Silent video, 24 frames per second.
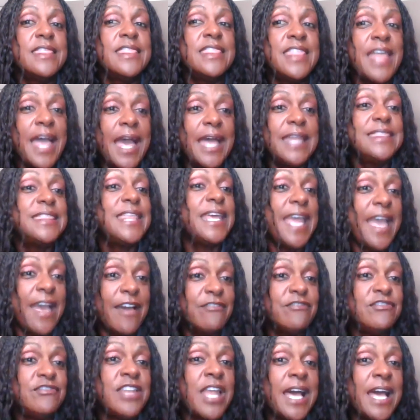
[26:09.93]
That they
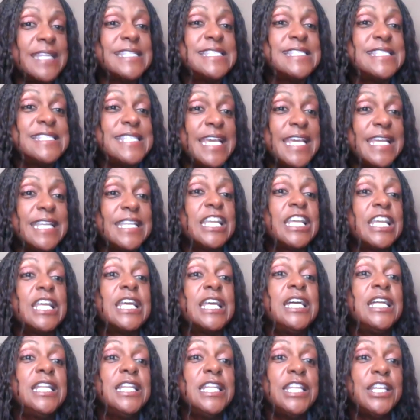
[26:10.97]
have not said
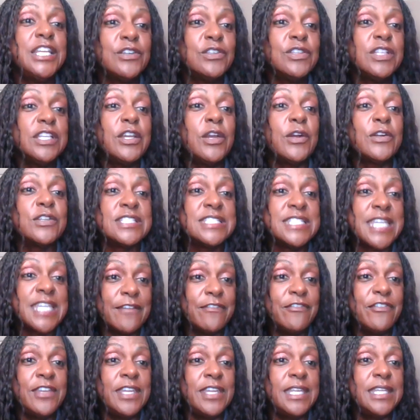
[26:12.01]
clearly or
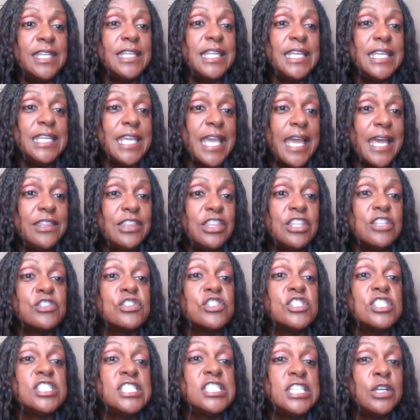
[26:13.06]
definitely yet. They're
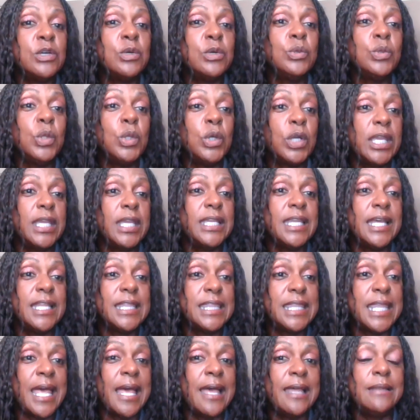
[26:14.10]
still looking
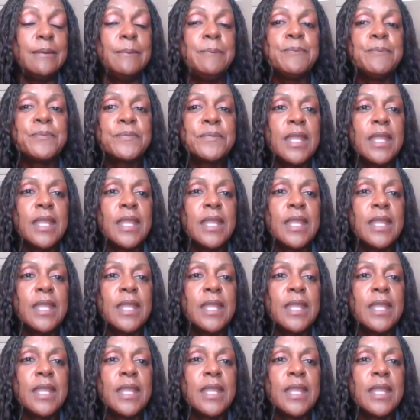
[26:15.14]
at that.